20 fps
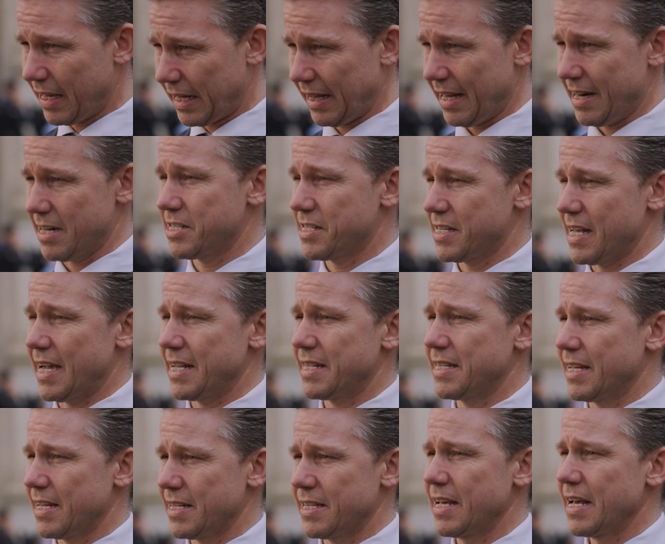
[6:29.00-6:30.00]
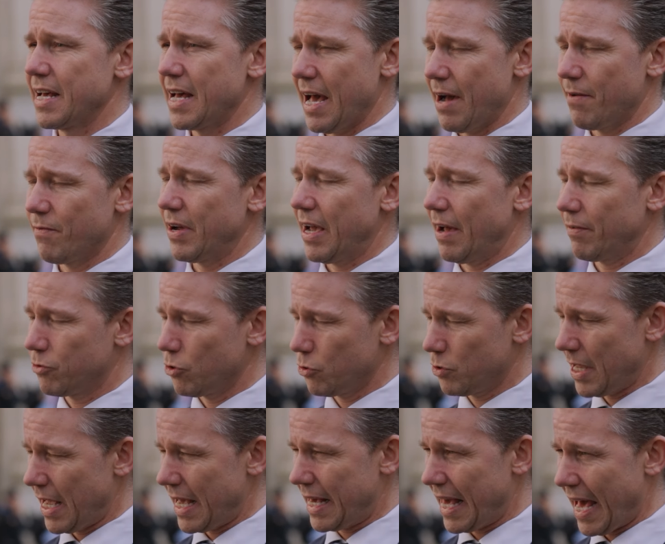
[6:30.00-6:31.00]
clear-sighted, and we have to
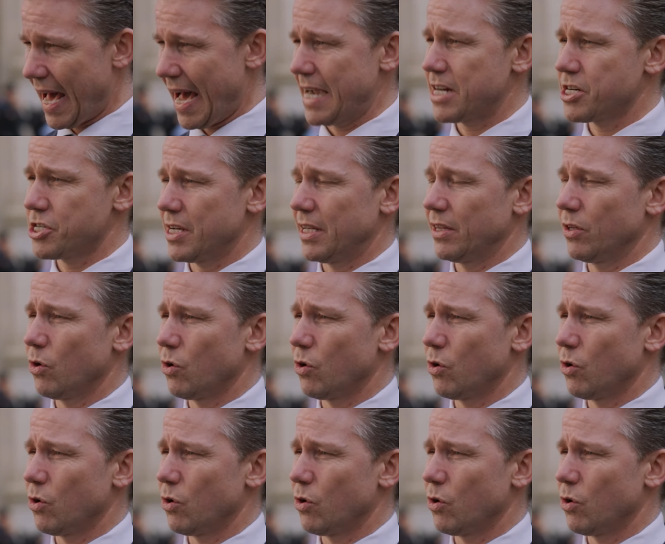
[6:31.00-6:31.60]
take action